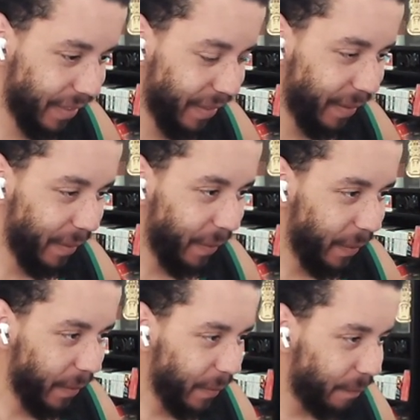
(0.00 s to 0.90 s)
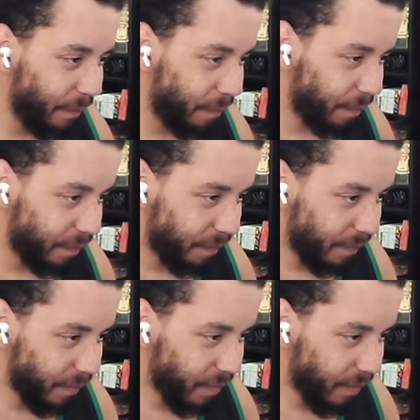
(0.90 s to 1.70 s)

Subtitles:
(no one is talking)